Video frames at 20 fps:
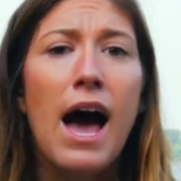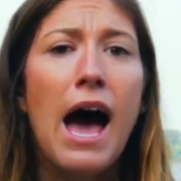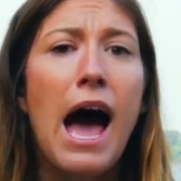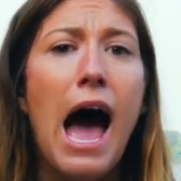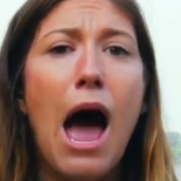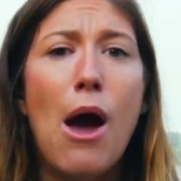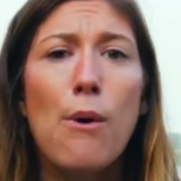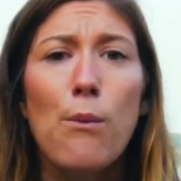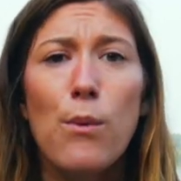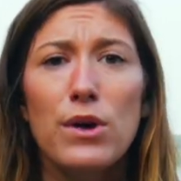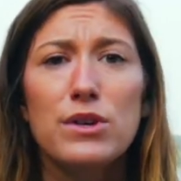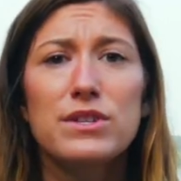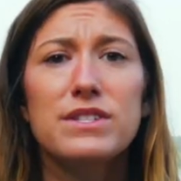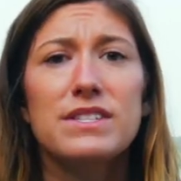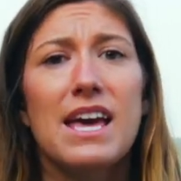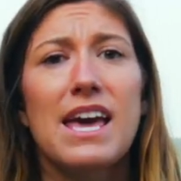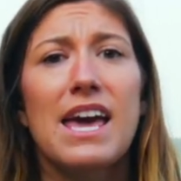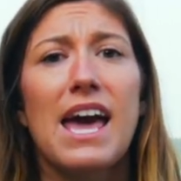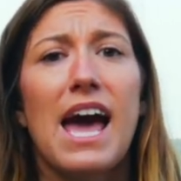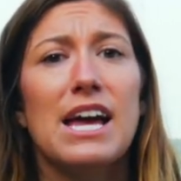I will
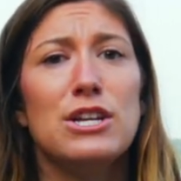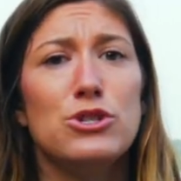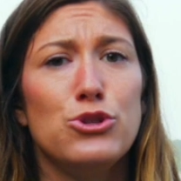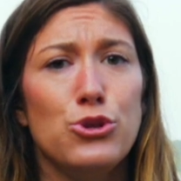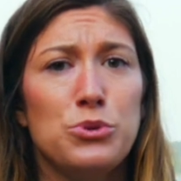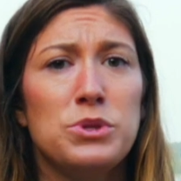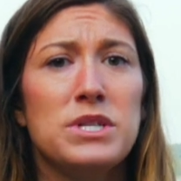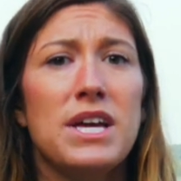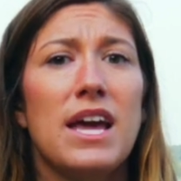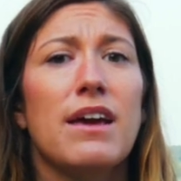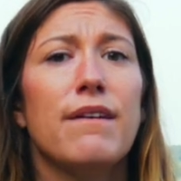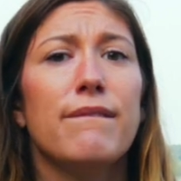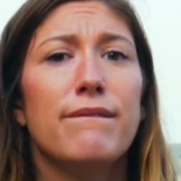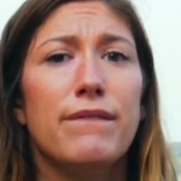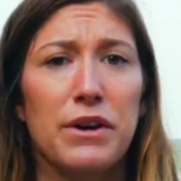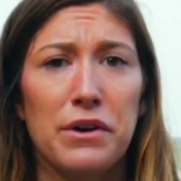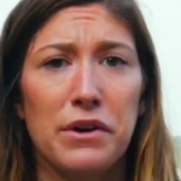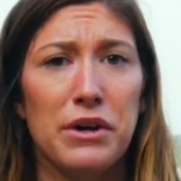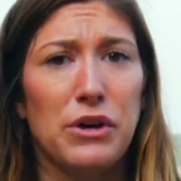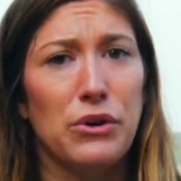say I do take
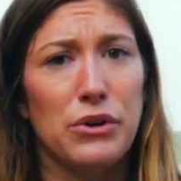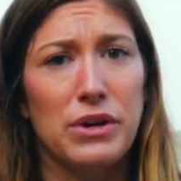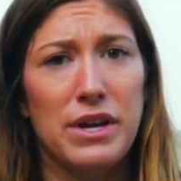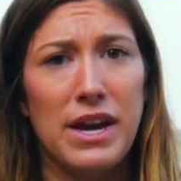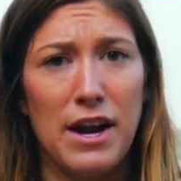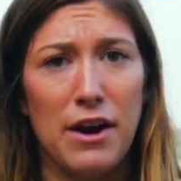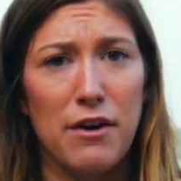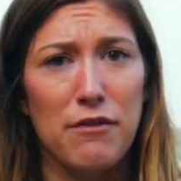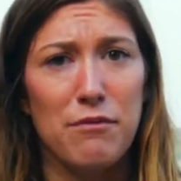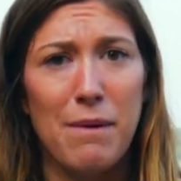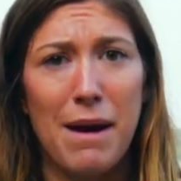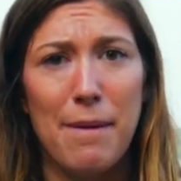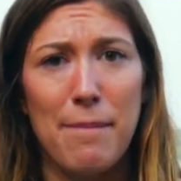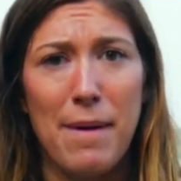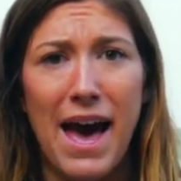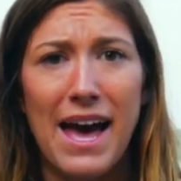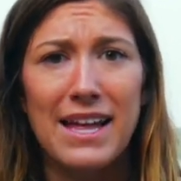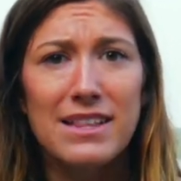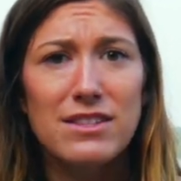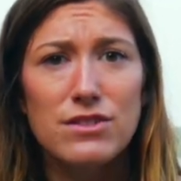very good care of my
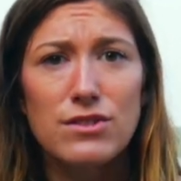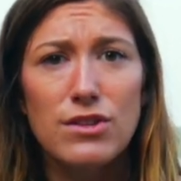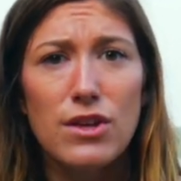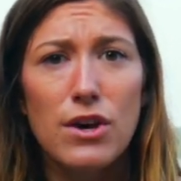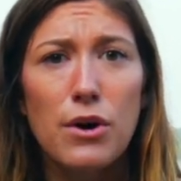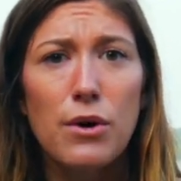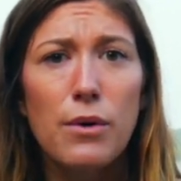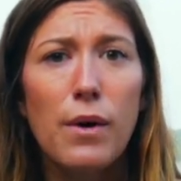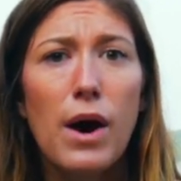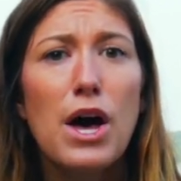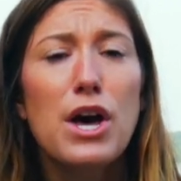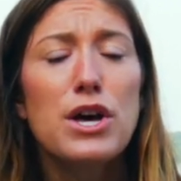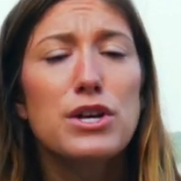mats though.